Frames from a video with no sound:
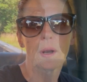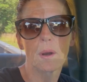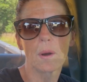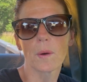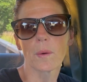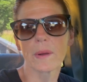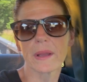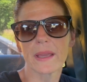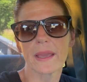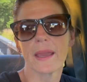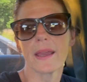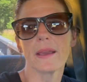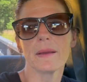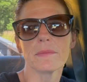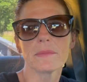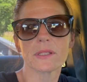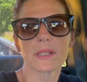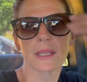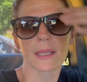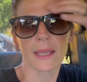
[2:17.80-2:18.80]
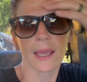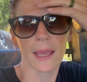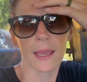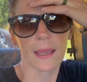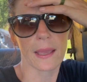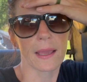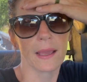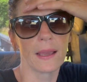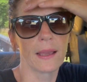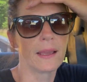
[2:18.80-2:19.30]
We came to
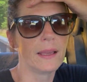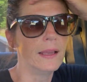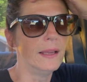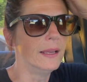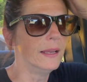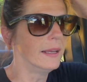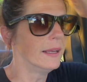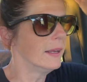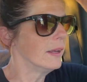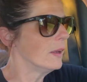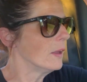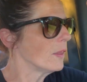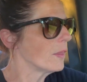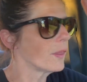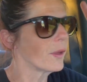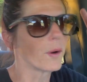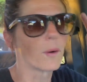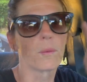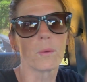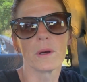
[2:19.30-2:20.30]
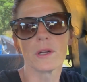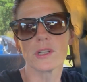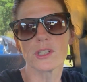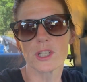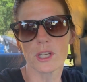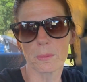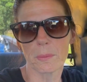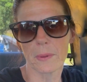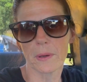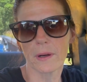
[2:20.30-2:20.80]
get the wood
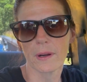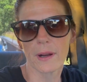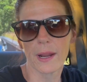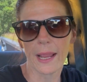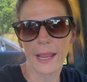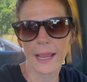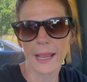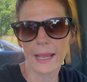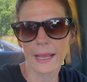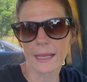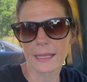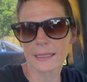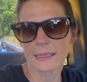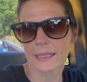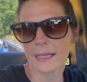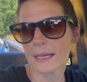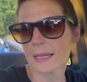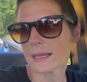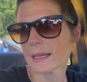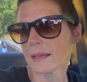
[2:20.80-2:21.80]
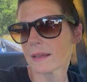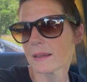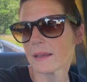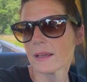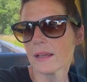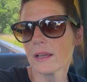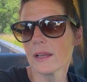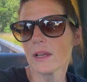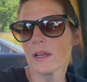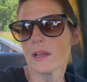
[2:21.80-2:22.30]
chipper and
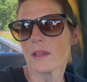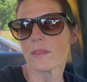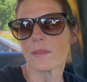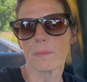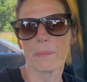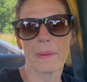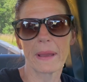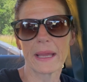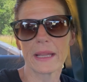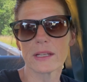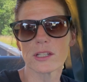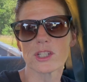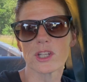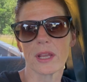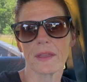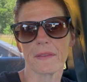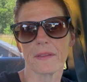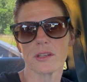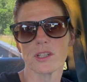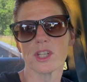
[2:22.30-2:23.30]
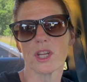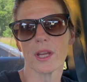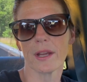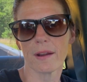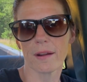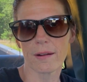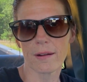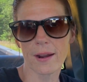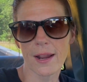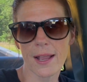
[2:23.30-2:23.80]
the bench and the
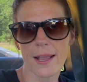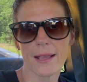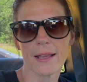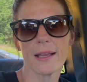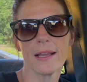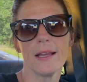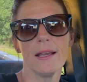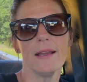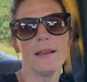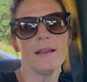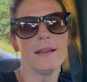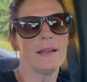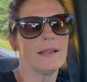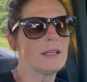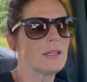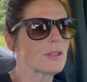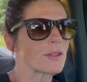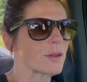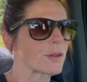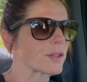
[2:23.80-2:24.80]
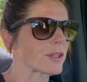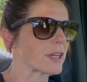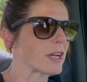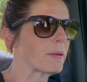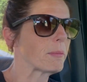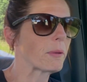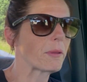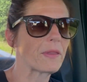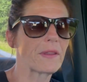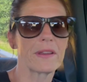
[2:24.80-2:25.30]
chair. So there's a
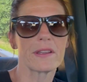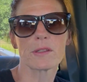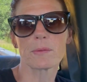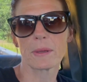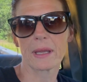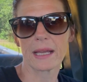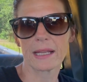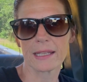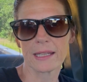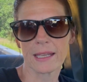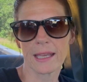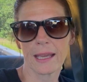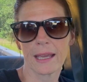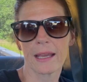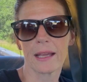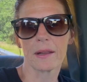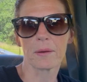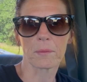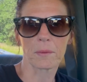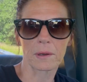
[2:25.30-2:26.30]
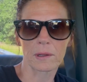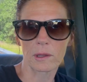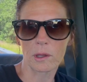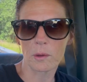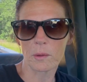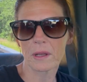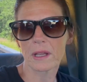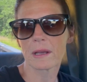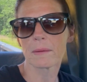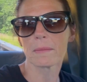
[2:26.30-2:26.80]
couple things we had to get, and we're
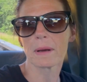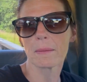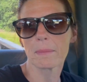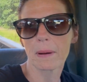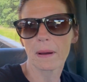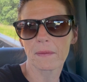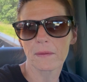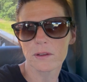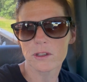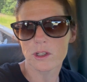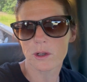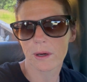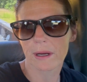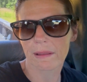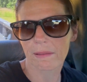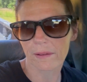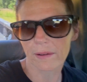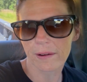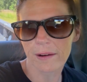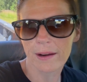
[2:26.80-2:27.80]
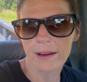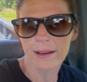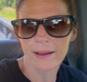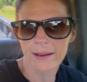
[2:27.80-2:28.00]
loading them up on the trailer